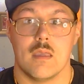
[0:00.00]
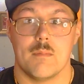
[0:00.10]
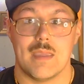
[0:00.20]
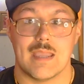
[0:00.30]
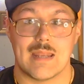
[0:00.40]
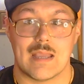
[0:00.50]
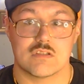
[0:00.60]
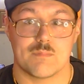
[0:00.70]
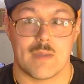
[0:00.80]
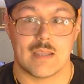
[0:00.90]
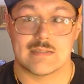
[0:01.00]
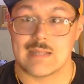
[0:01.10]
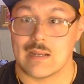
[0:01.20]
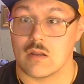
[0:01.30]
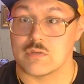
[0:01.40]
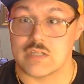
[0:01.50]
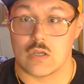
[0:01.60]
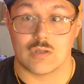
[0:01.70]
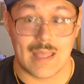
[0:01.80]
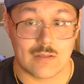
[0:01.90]
being announced by Sarah Michelle
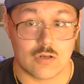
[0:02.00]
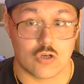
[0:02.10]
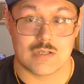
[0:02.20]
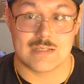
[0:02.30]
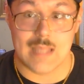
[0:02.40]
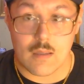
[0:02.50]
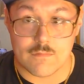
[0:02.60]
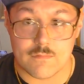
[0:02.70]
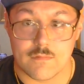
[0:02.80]
Gellar herself